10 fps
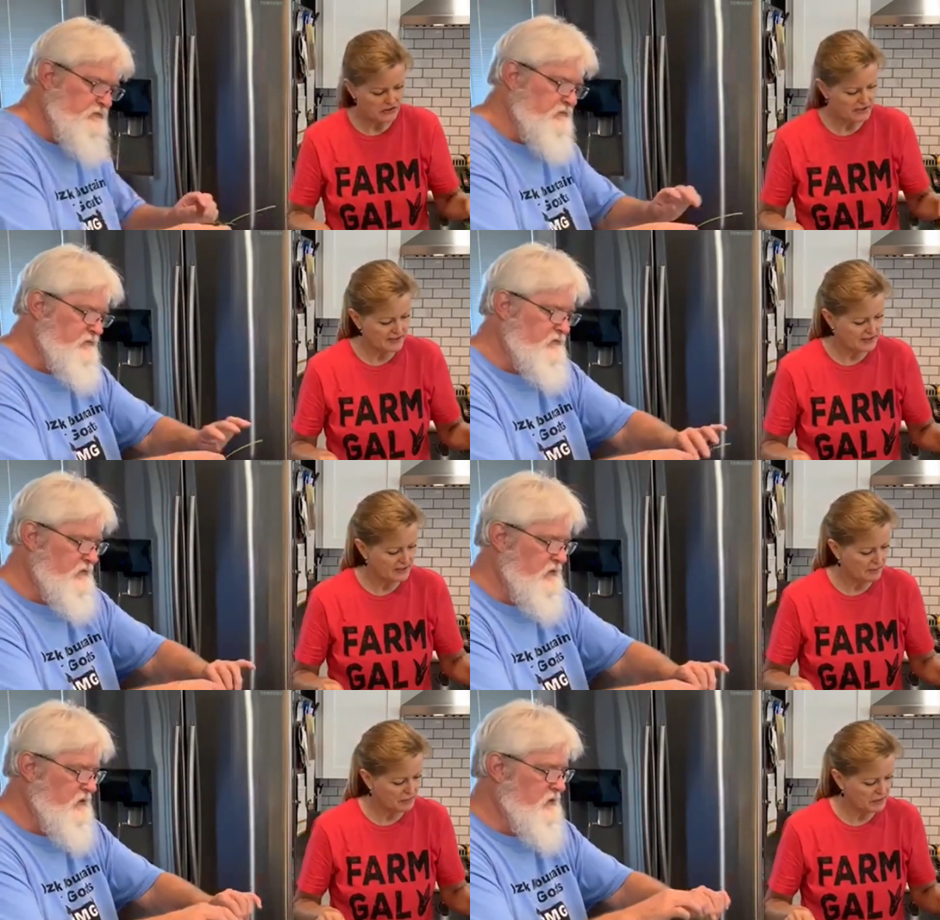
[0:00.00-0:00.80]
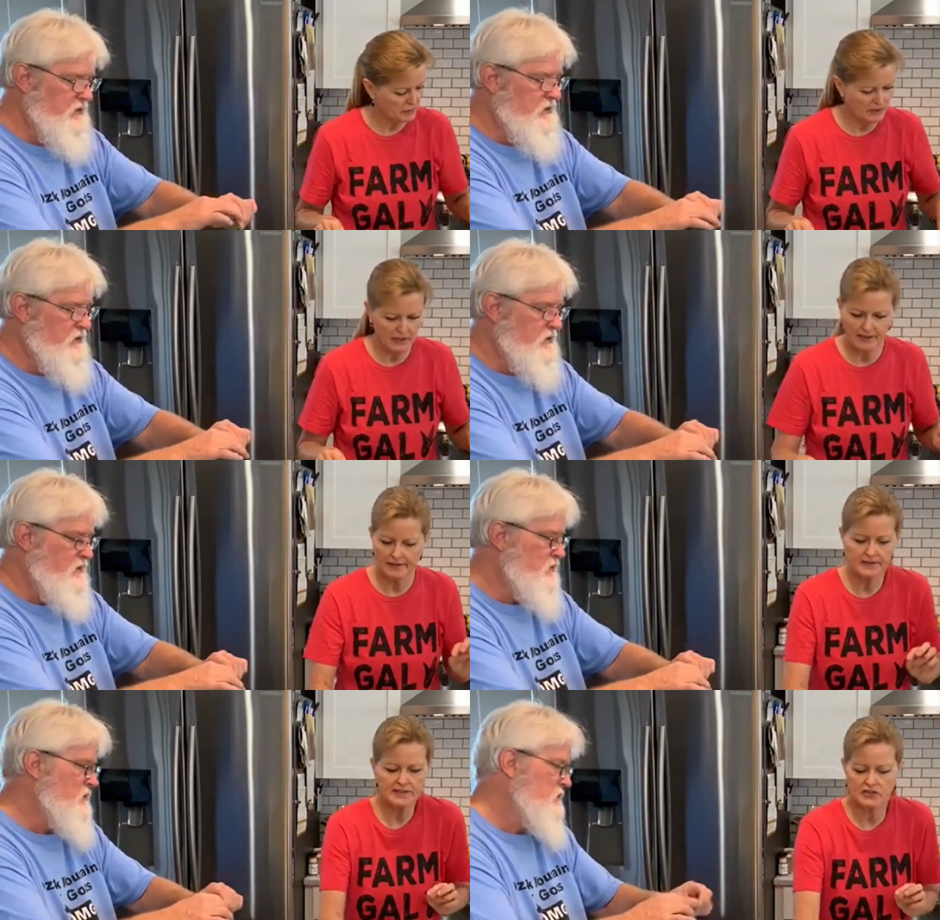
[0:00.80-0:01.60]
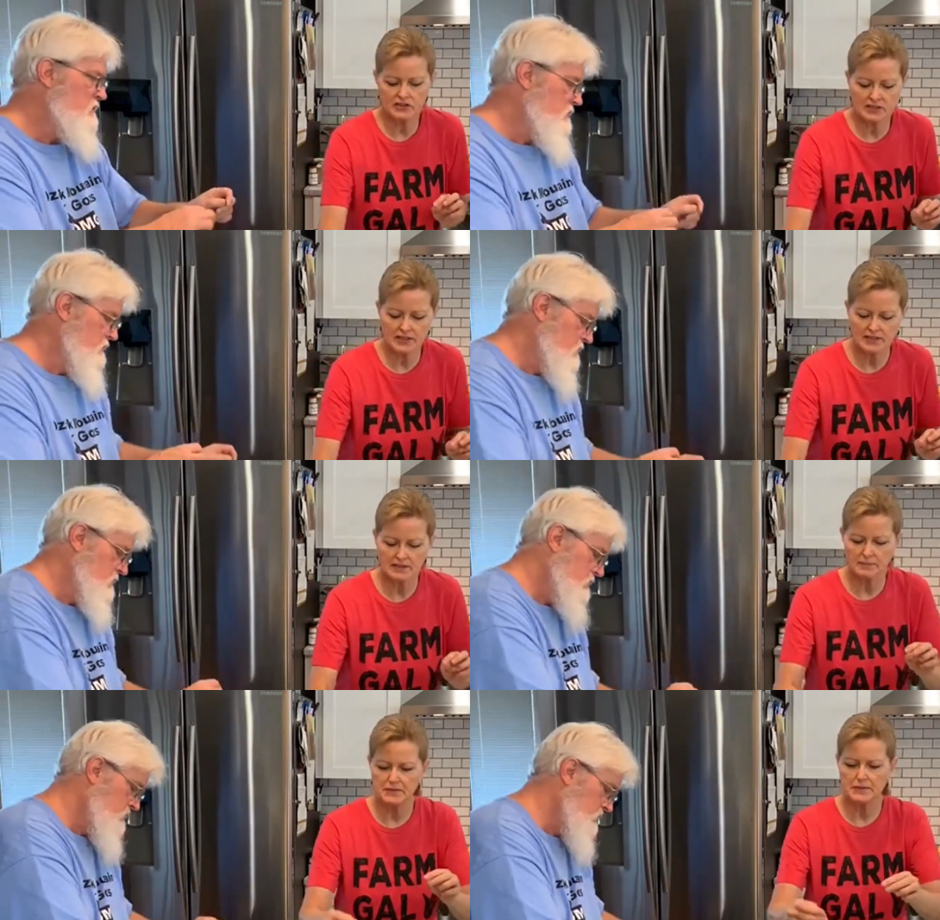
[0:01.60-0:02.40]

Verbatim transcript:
Speaker 1: of the stem as we can because it just takes up